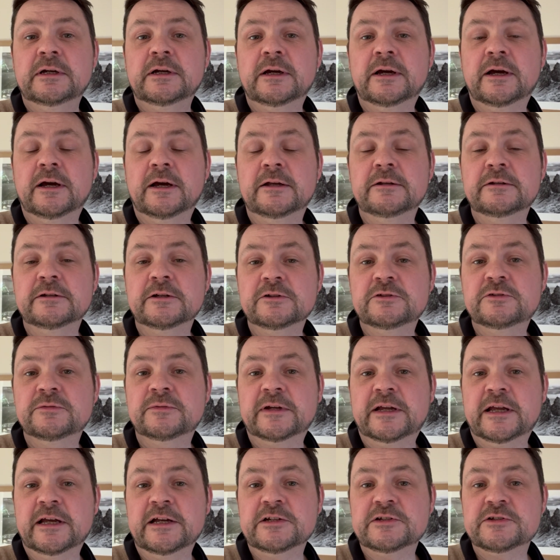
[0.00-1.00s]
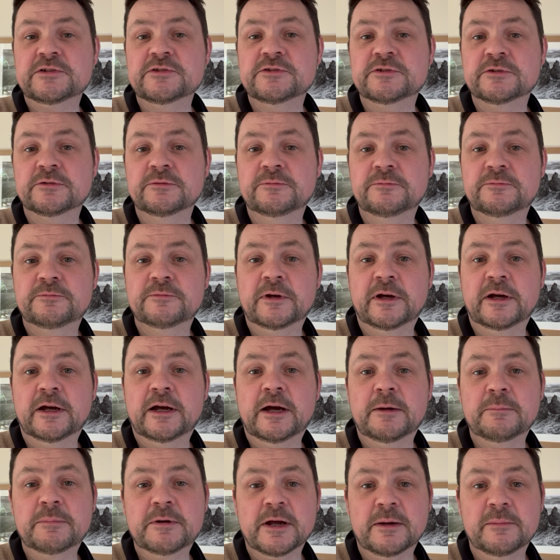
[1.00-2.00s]
notifications of
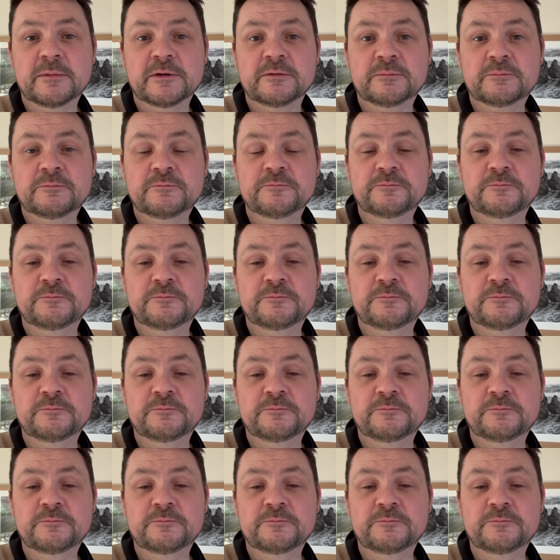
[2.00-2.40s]
upcoming